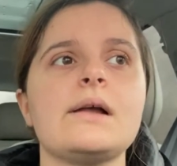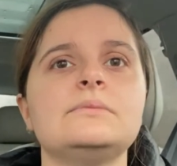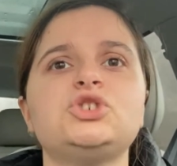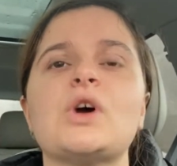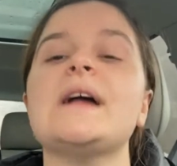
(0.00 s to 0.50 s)

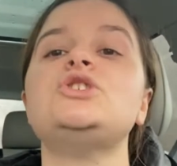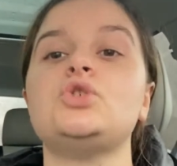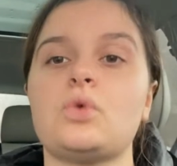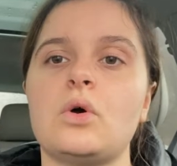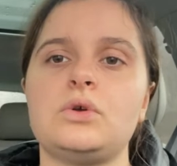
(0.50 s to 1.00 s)
trying to
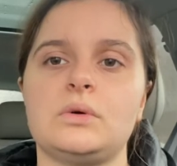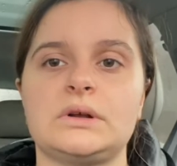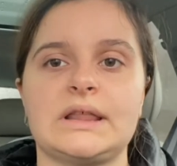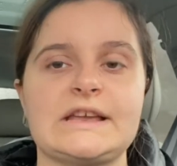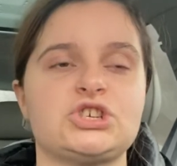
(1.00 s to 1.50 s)
grow your
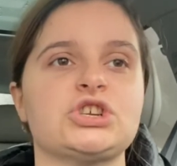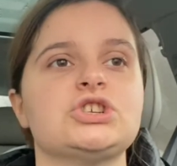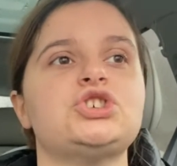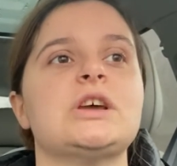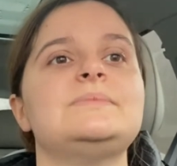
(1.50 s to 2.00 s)

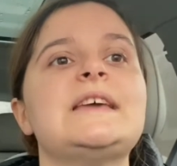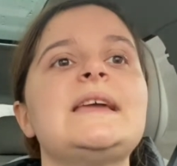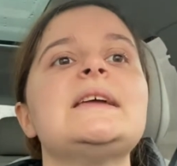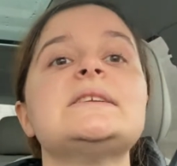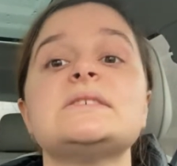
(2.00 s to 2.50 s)
relationship,
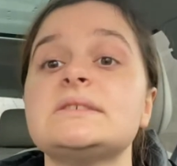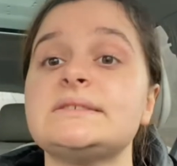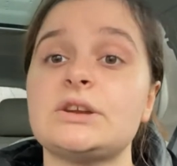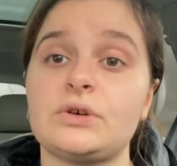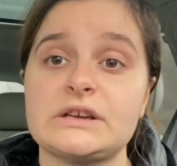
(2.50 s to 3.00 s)
taking into
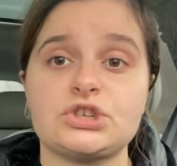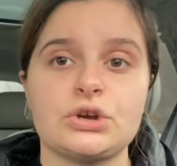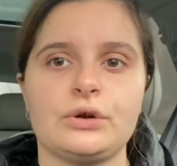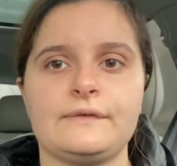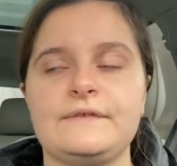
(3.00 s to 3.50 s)

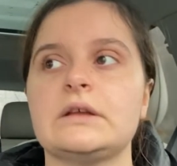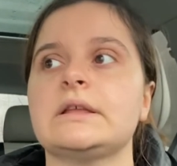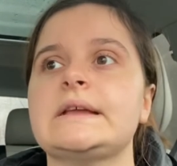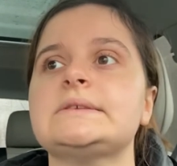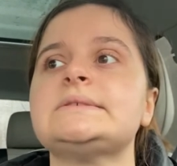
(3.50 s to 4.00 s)
consideration your
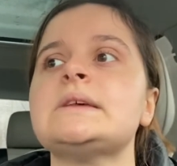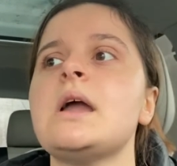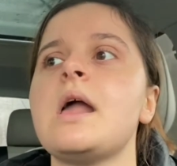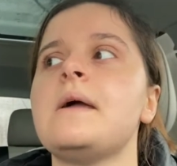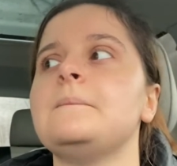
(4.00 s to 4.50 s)
feelings.
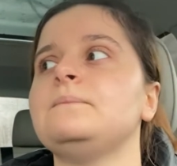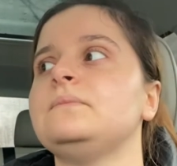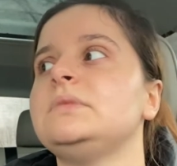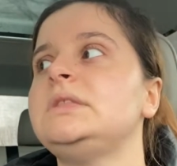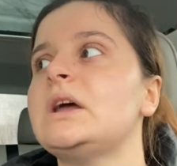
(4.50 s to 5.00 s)

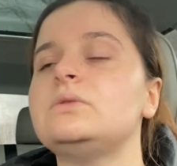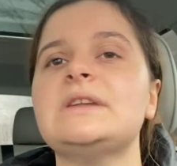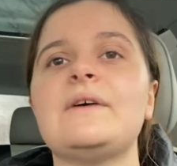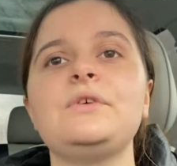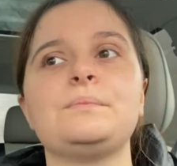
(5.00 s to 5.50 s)
They'll
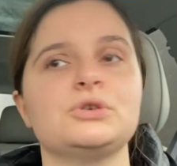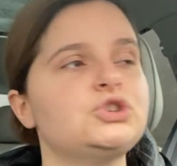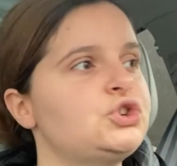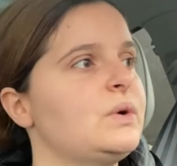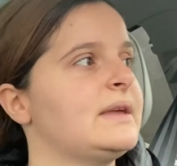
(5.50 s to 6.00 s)
never
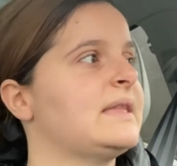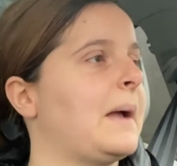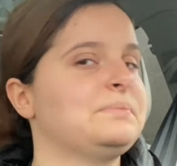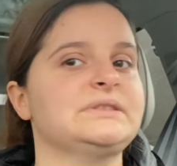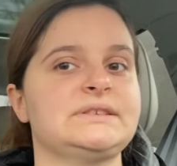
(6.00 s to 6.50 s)
put you in
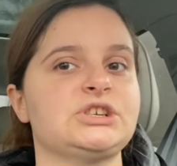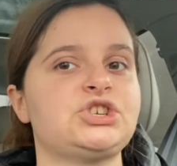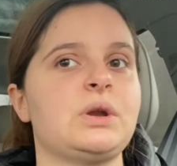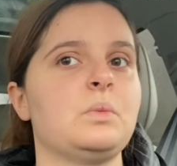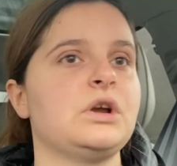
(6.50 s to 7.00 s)
that
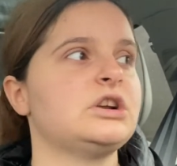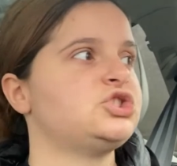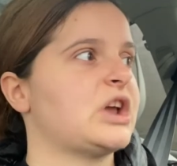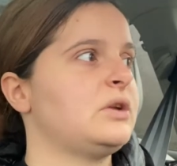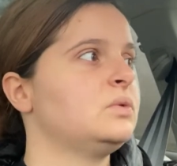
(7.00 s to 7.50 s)
position where you're
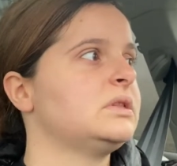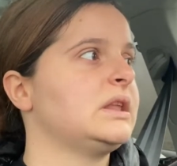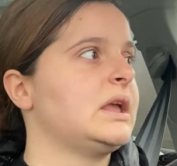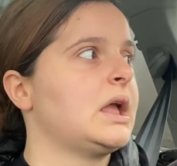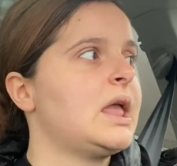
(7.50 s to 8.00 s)

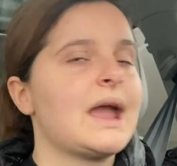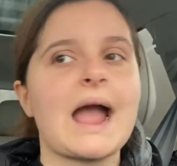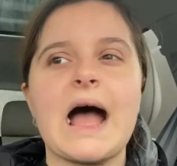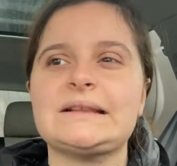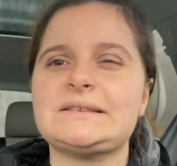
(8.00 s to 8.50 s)
genuinely
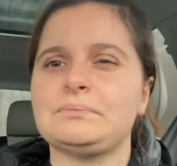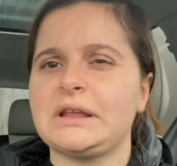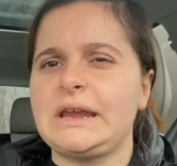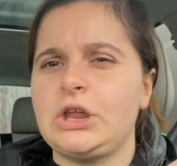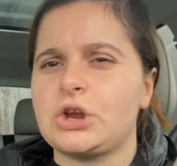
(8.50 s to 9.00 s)

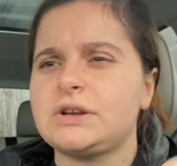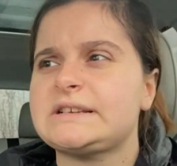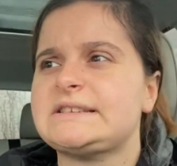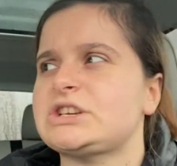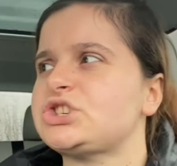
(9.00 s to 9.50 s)
contemplating your
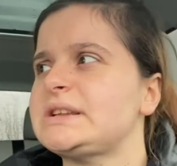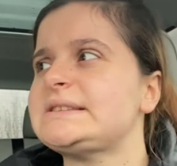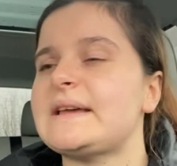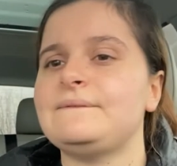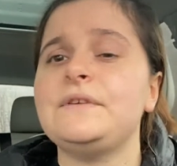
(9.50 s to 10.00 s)

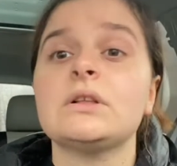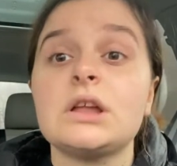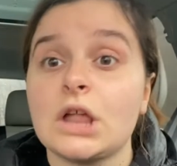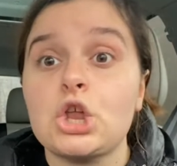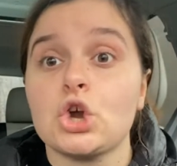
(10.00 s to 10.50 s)
decisions and
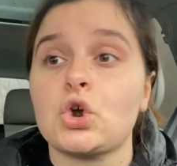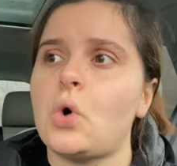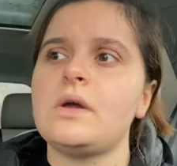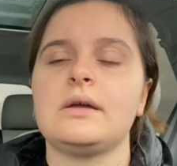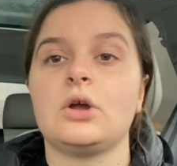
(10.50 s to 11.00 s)
feeling like you're
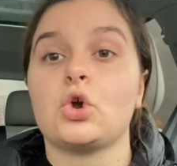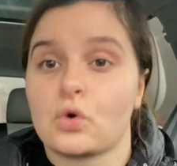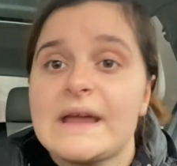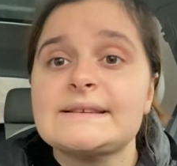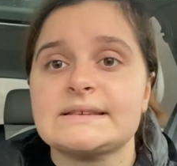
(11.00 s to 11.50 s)
going
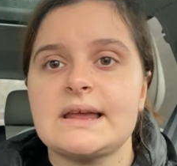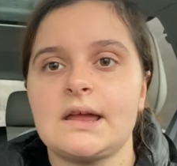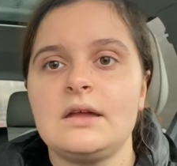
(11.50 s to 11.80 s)
crazy.